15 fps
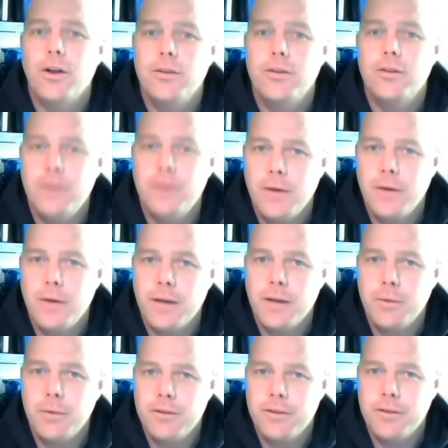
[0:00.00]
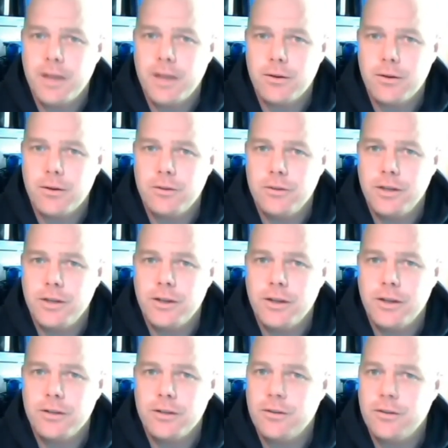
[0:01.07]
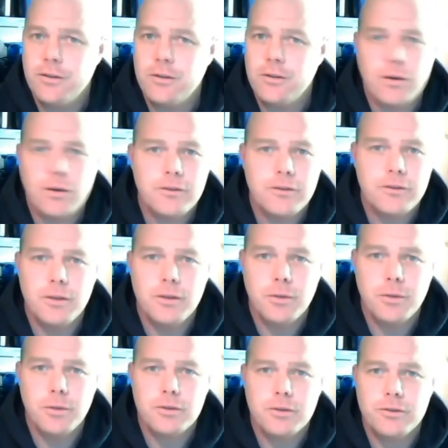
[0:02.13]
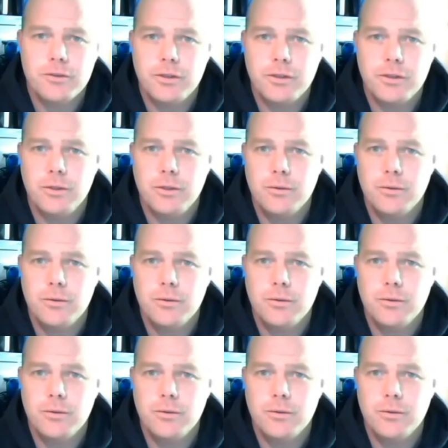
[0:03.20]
do it with technology that doesn't cost too much to